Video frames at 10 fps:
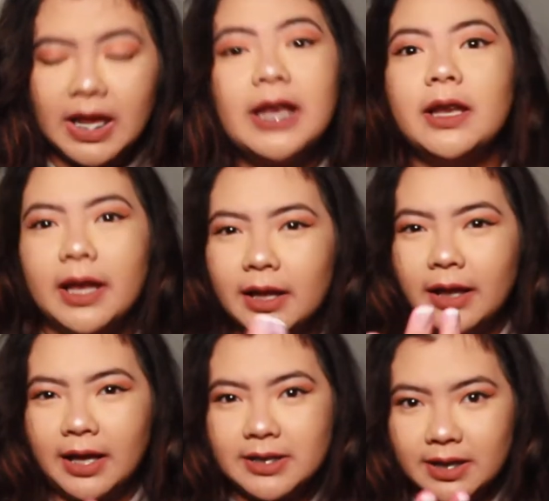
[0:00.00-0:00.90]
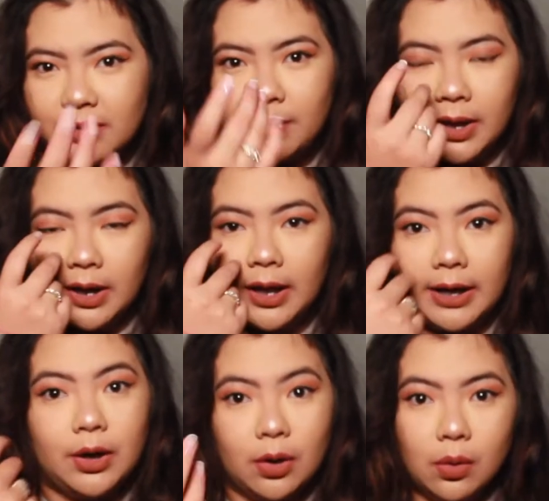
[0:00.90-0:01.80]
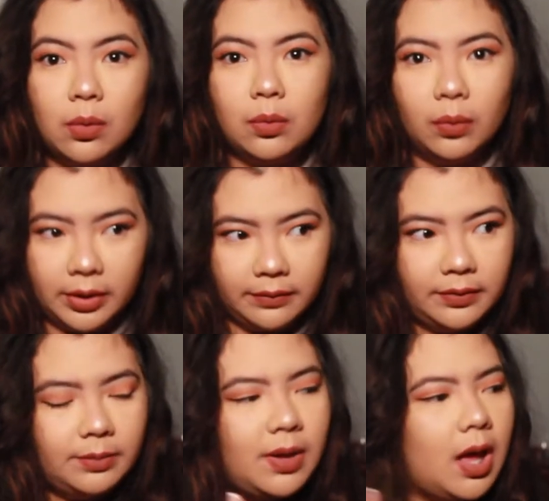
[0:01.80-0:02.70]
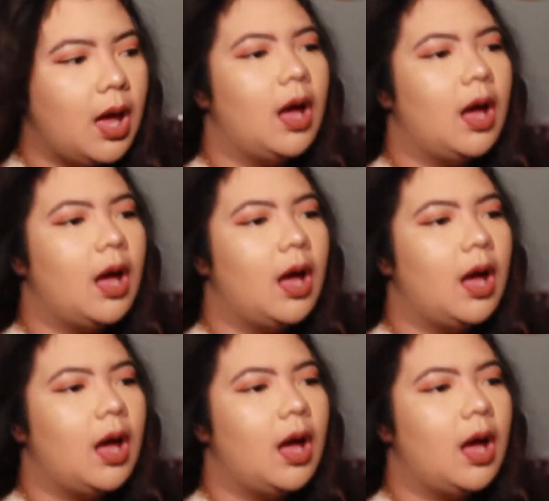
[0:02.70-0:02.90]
And like I said in the beginning, I know one of them,